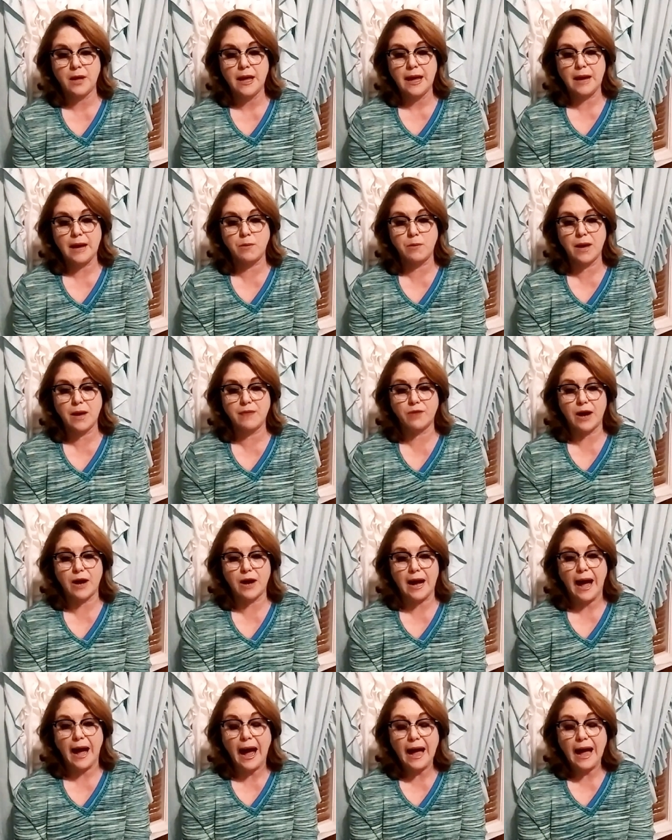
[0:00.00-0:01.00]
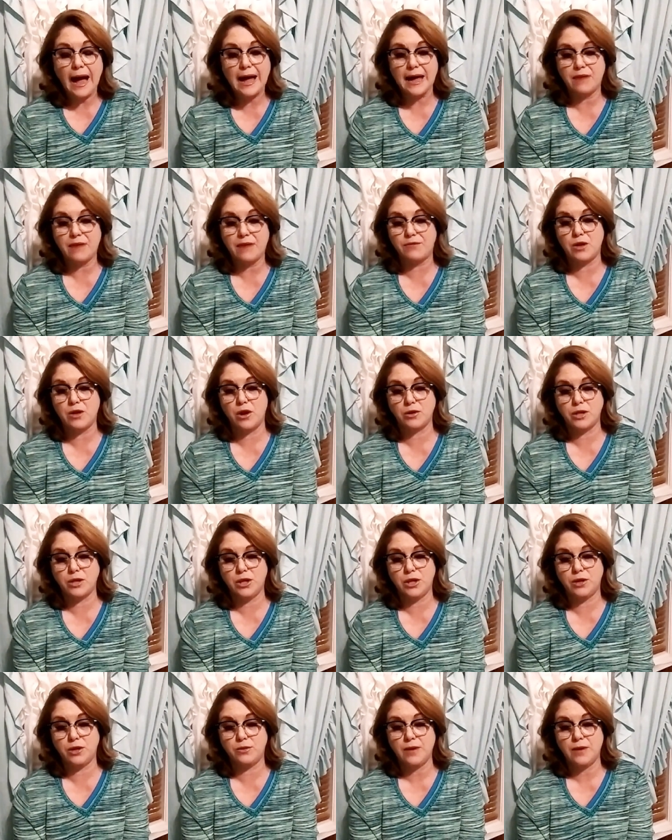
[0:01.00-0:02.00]
However, I have known
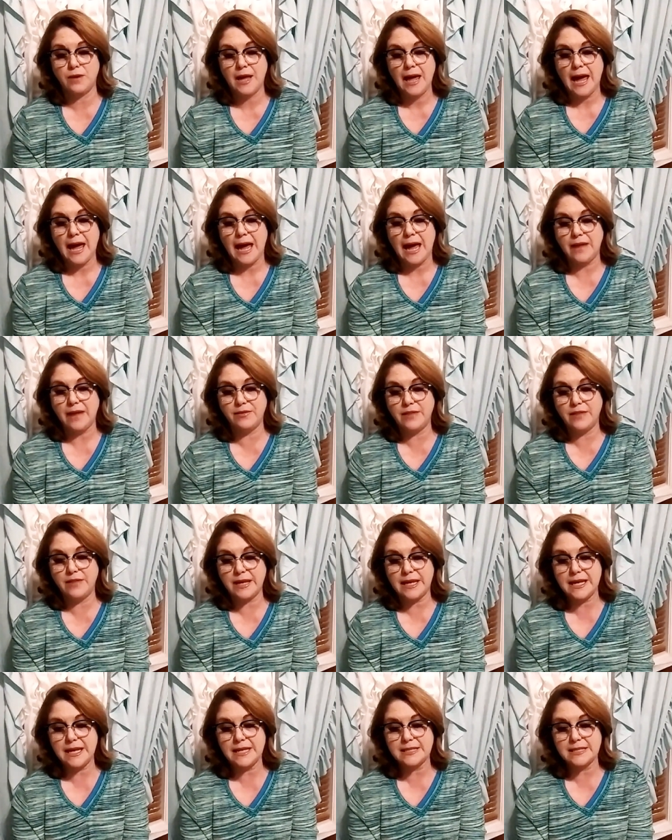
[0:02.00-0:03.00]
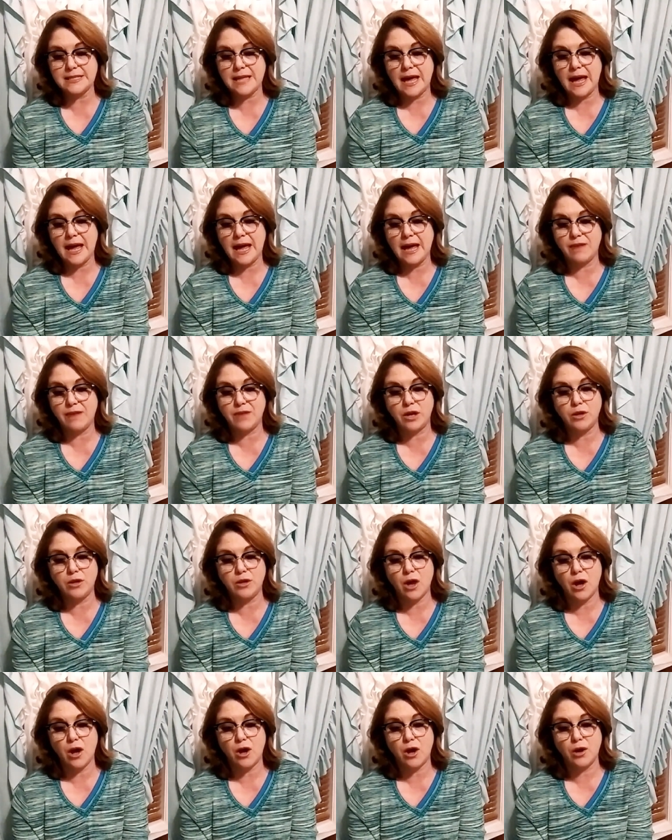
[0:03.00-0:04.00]
you, and these have
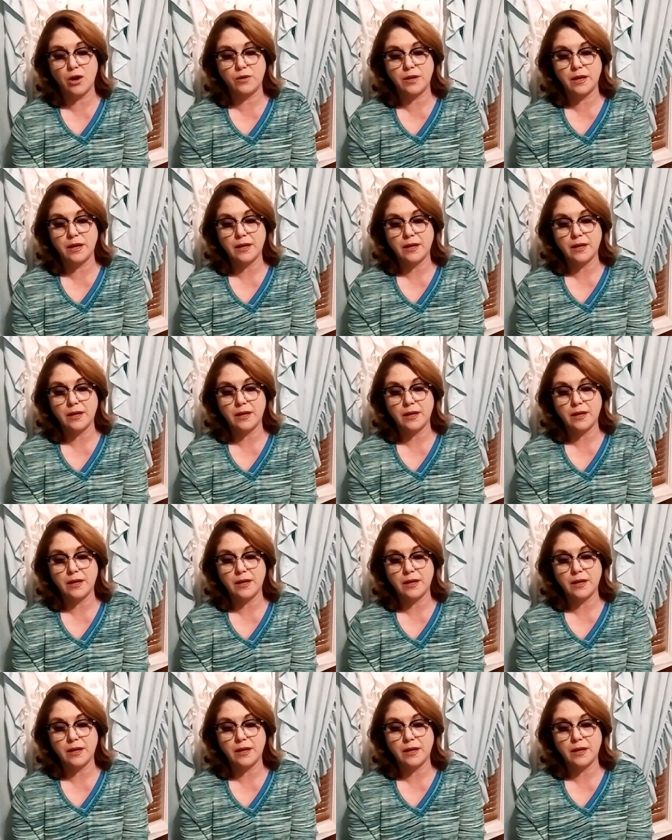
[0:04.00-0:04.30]
known